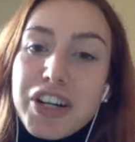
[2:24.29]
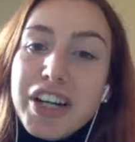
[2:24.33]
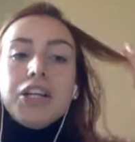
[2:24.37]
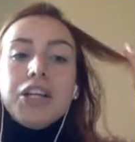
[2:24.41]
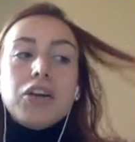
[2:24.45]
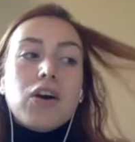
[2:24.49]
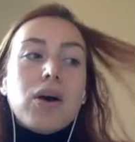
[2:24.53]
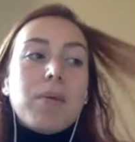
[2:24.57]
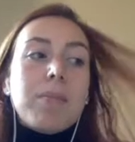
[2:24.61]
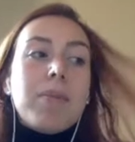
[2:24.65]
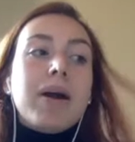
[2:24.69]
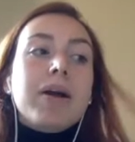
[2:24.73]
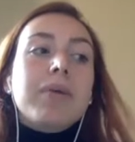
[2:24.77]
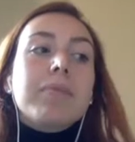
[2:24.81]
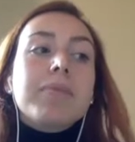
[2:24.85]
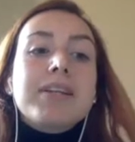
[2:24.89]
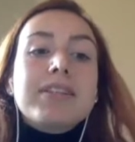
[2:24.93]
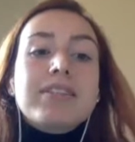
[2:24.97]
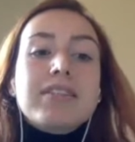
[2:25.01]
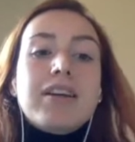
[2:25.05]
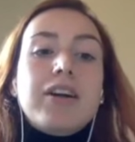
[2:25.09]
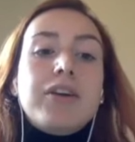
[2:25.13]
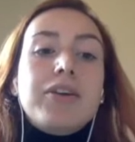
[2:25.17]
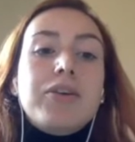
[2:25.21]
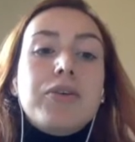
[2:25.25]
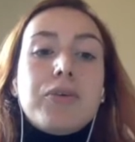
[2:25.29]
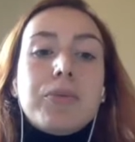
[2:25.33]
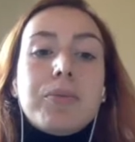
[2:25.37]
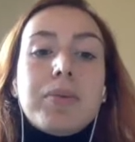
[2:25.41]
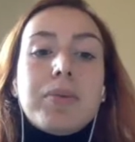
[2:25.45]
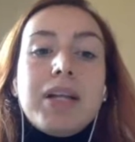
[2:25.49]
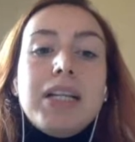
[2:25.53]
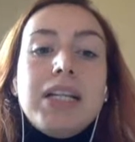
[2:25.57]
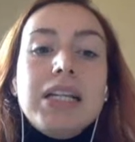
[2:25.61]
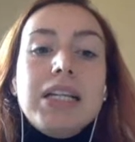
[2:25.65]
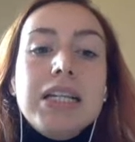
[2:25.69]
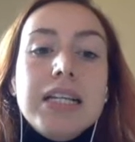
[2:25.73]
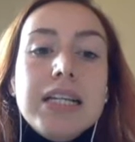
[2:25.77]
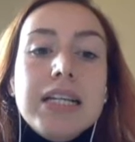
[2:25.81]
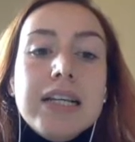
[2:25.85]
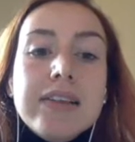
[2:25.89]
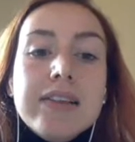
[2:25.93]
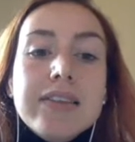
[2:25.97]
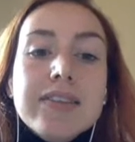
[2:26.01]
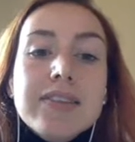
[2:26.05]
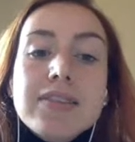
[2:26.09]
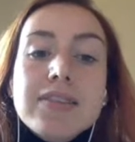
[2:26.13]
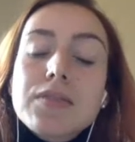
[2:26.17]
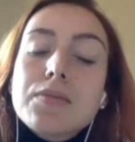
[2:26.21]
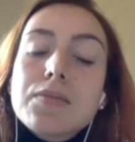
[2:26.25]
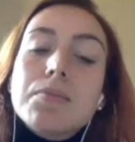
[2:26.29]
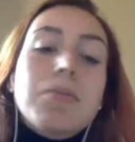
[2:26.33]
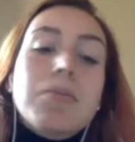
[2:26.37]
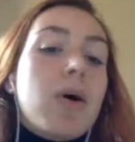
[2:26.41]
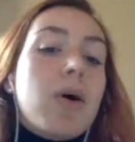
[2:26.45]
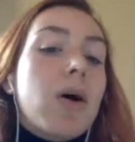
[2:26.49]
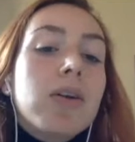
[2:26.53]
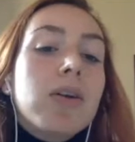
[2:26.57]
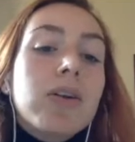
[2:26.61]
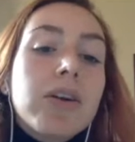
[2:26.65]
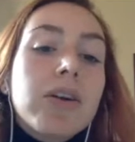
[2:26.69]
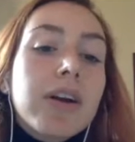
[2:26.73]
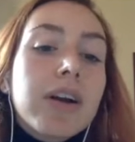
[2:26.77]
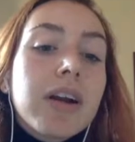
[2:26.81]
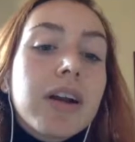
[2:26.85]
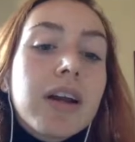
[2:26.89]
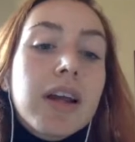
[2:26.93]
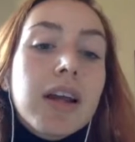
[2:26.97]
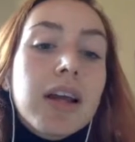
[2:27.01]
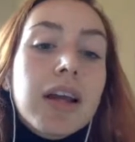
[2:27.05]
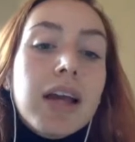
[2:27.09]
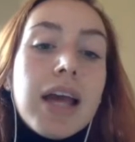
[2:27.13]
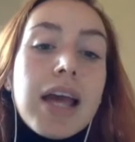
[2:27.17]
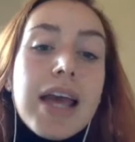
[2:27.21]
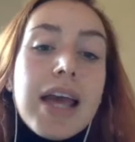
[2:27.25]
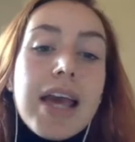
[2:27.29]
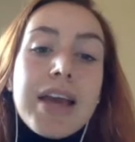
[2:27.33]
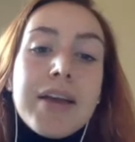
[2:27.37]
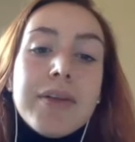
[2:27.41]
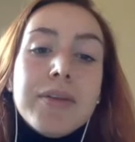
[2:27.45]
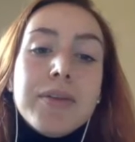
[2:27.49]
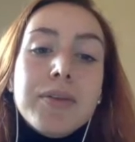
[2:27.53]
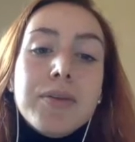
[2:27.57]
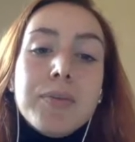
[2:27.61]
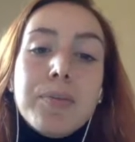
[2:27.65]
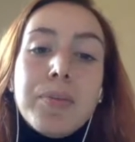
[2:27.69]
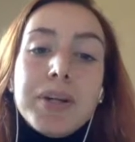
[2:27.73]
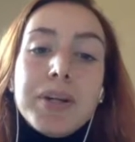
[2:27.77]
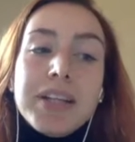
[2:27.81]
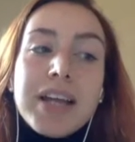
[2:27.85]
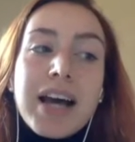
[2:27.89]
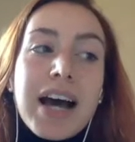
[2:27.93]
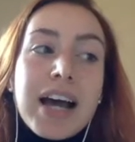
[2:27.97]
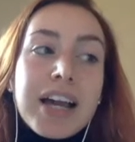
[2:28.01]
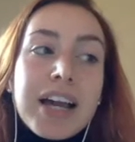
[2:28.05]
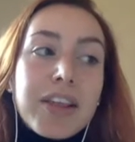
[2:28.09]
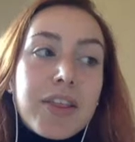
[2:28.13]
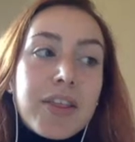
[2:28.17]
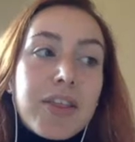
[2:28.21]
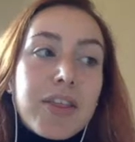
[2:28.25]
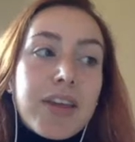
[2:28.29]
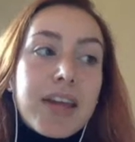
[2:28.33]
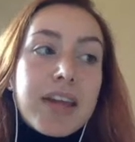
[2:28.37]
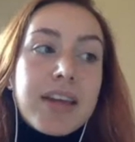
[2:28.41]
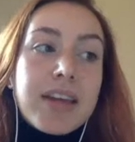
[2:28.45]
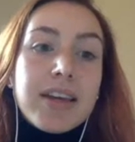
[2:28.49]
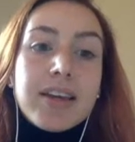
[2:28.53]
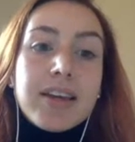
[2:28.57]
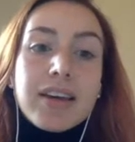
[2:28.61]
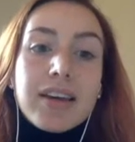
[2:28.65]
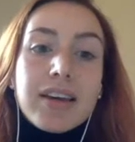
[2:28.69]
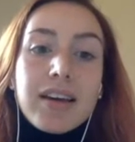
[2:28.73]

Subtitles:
Apartments are normally smaller, but I think